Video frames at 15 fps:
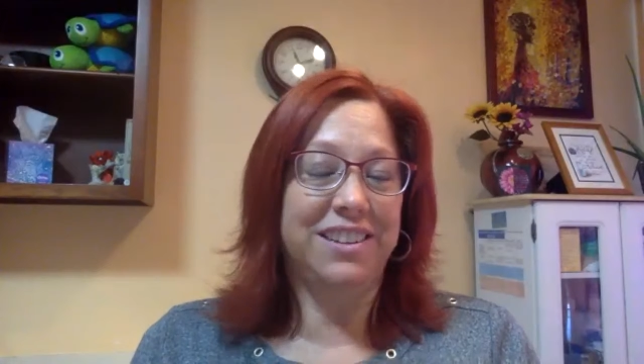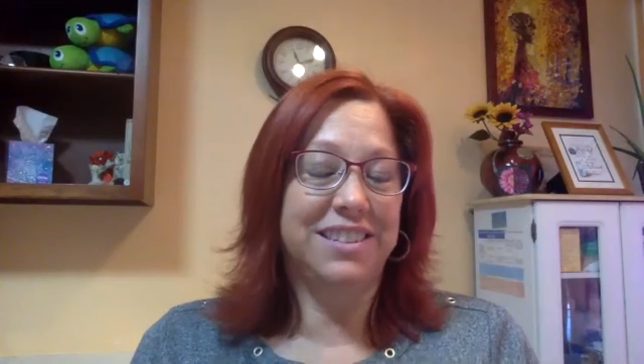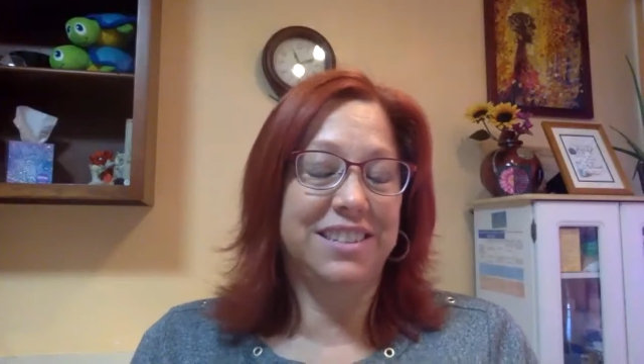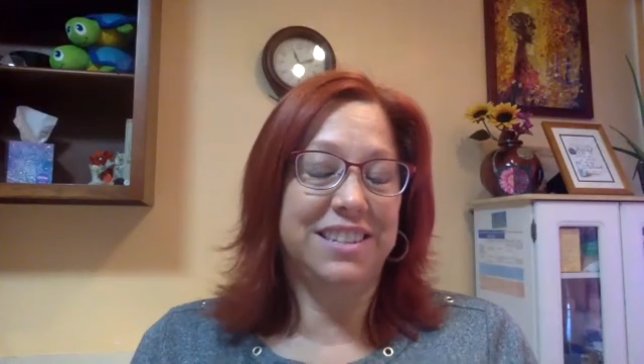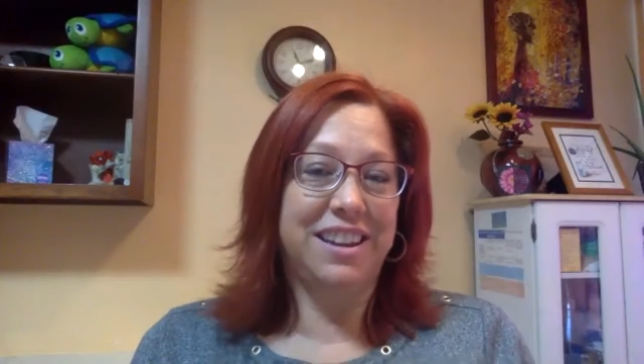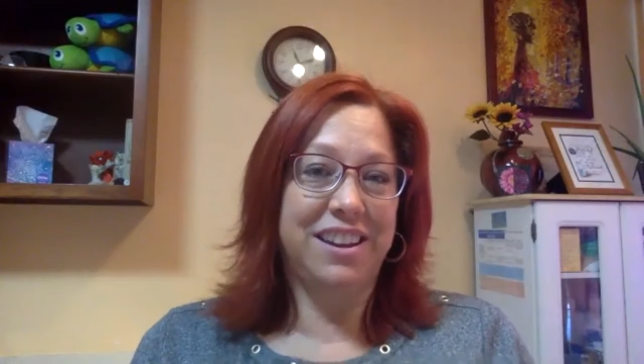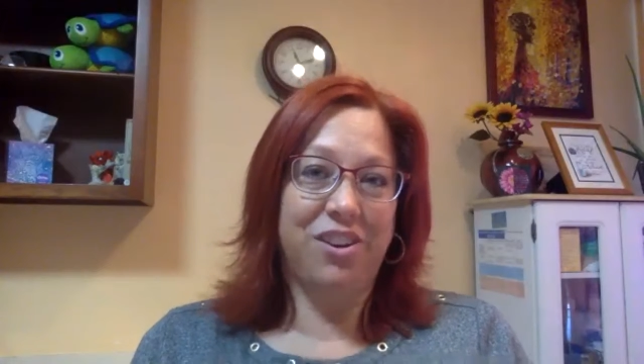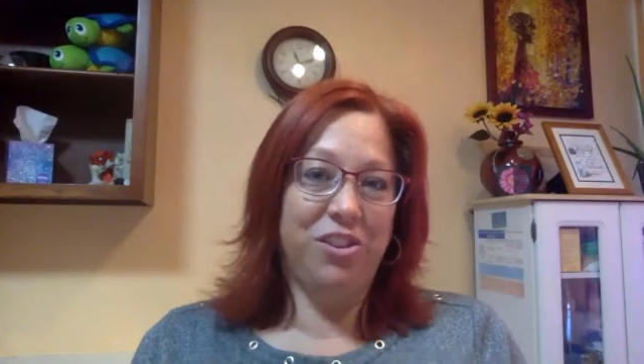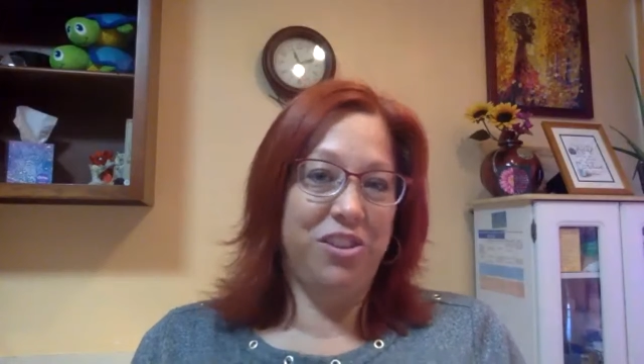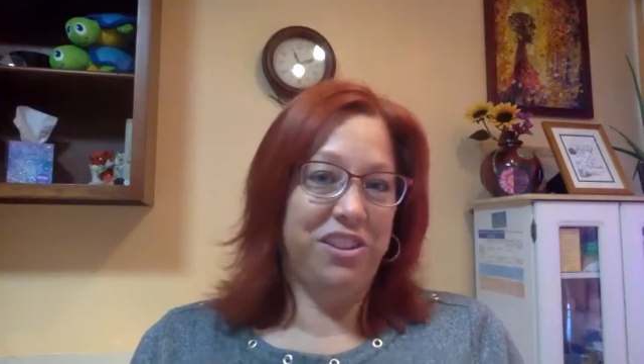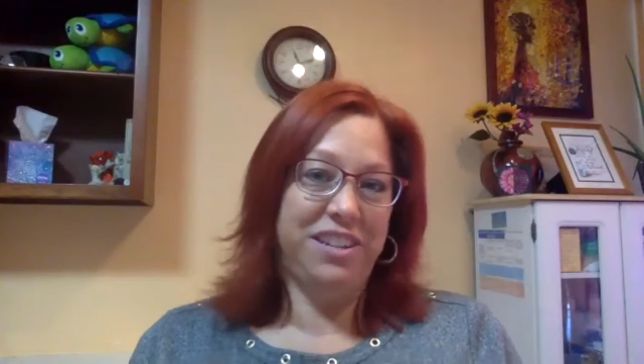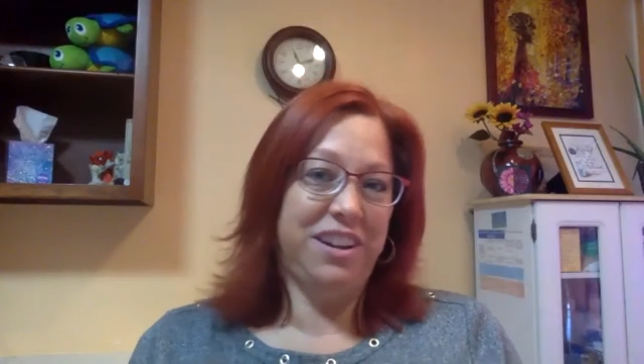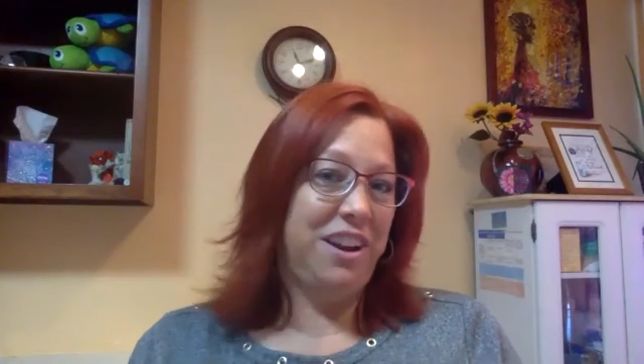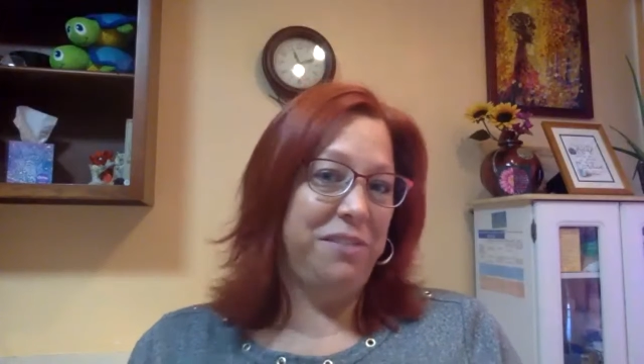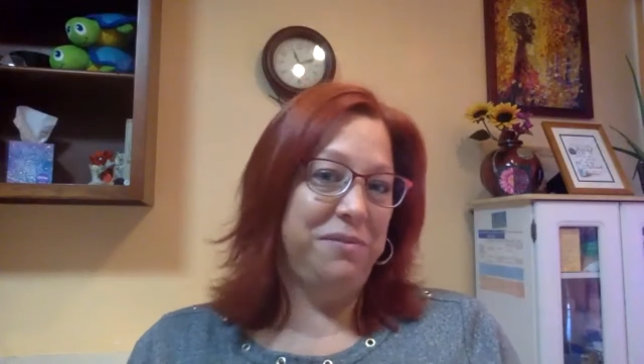say all the
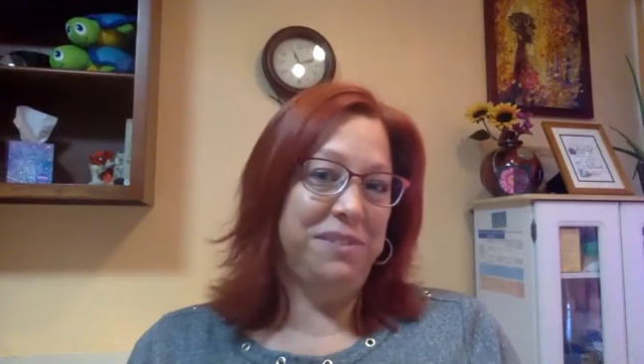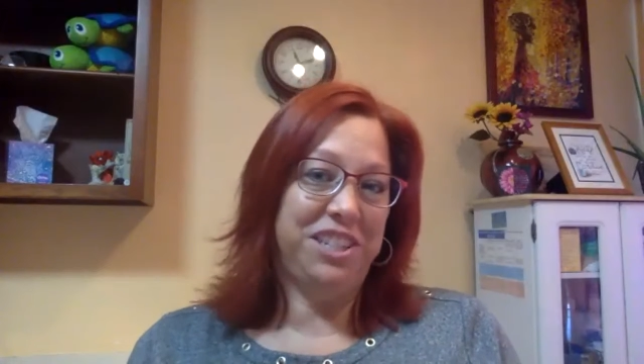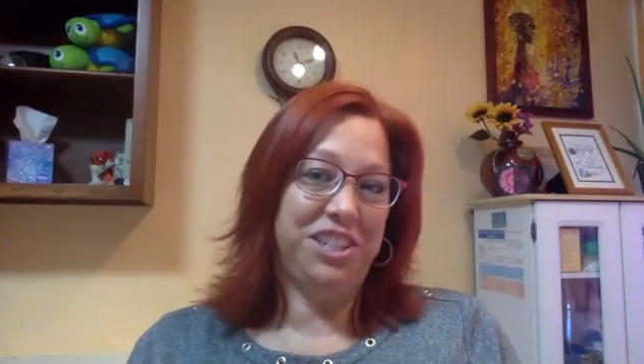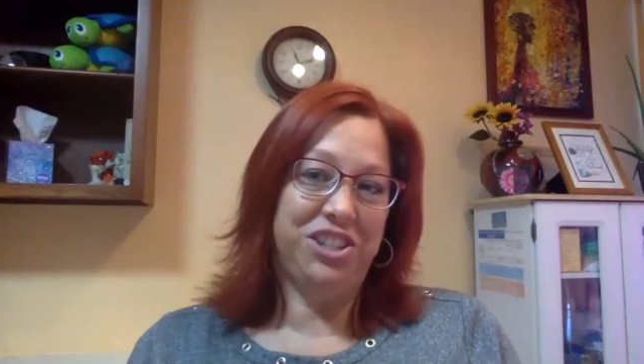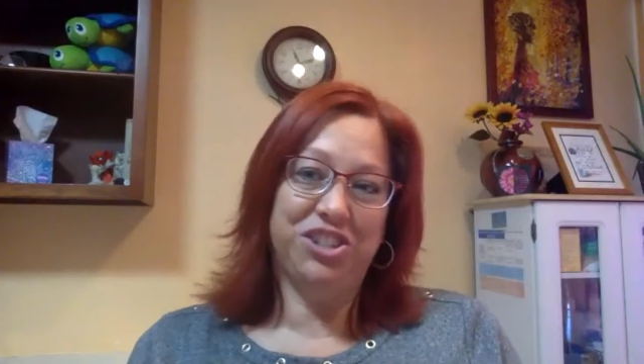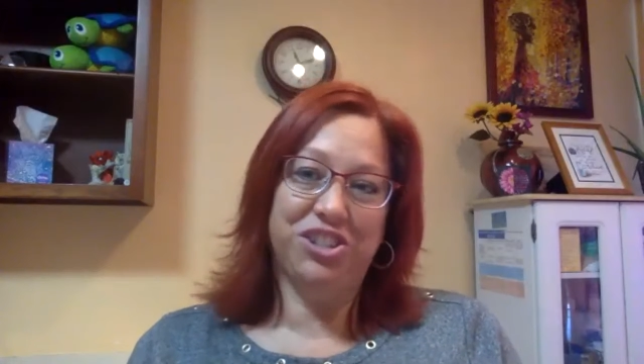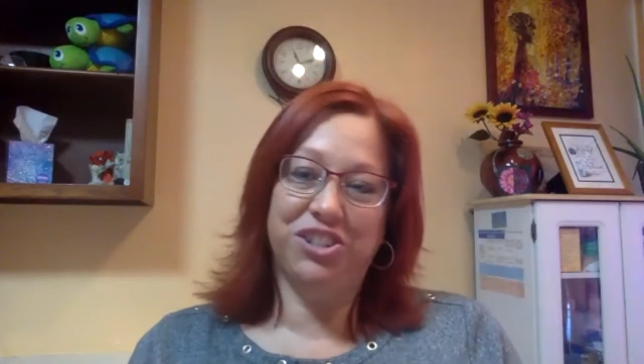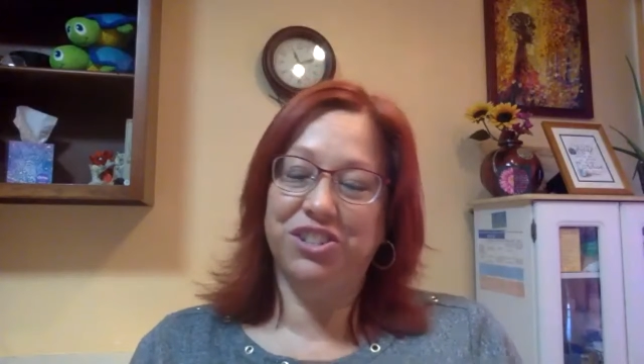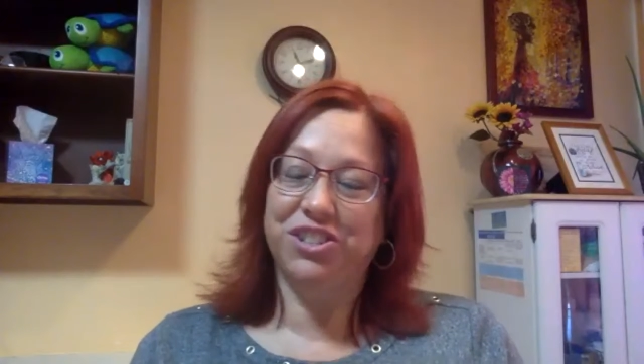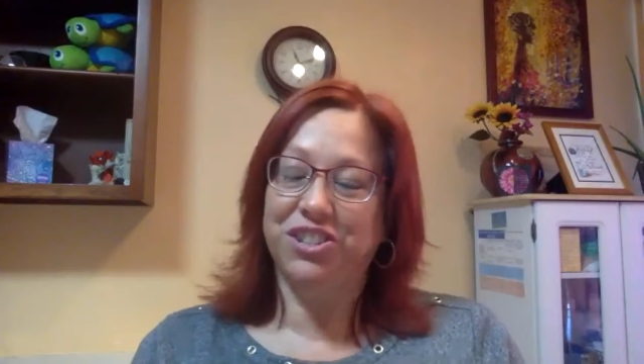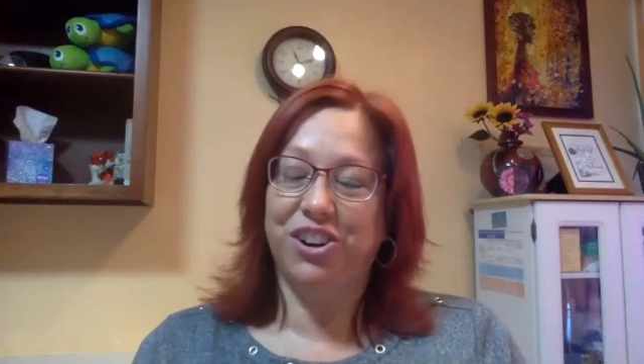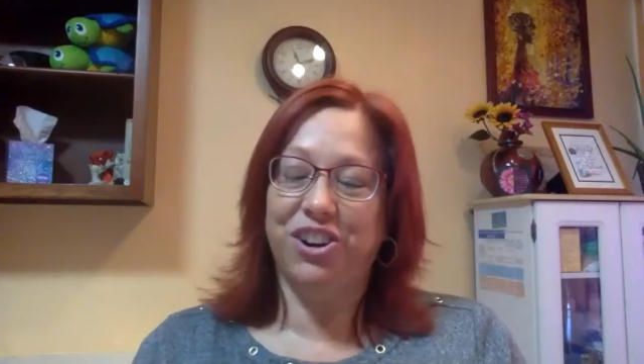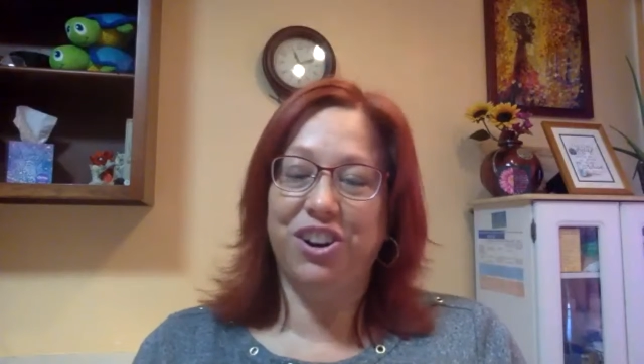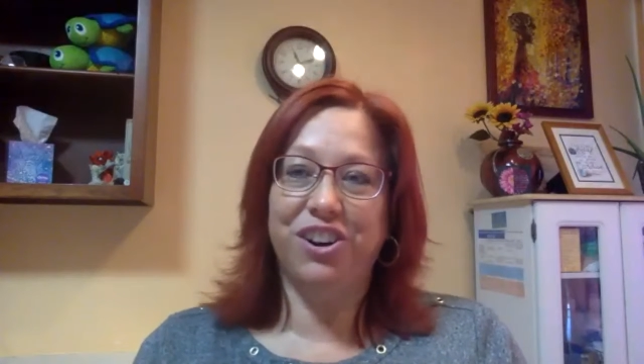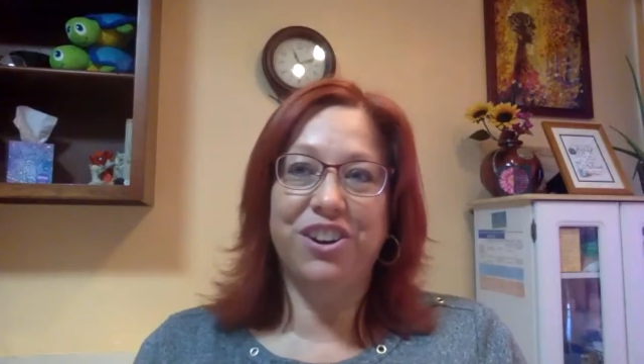time, teachers
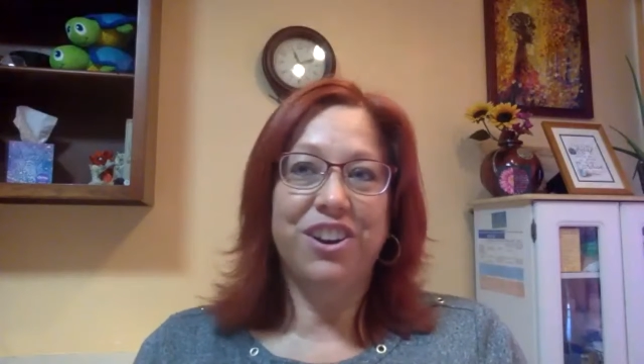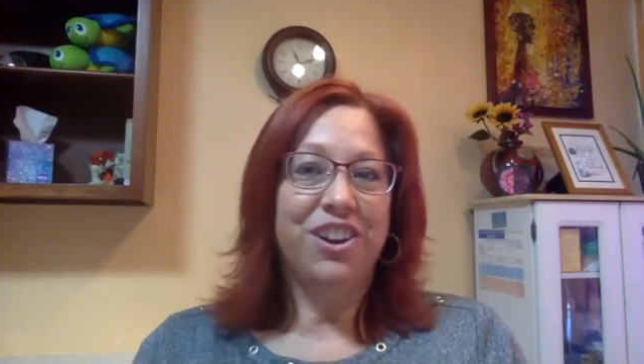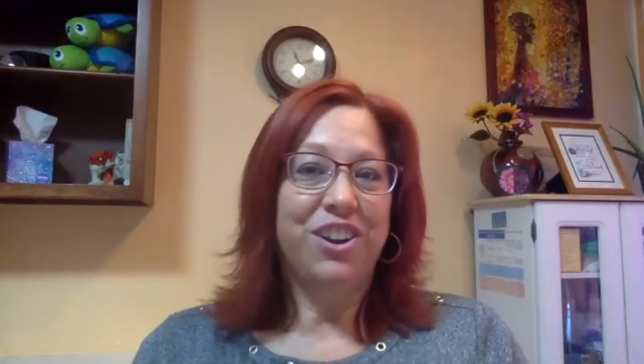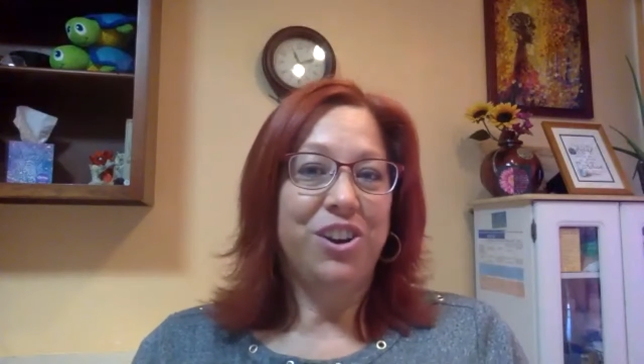are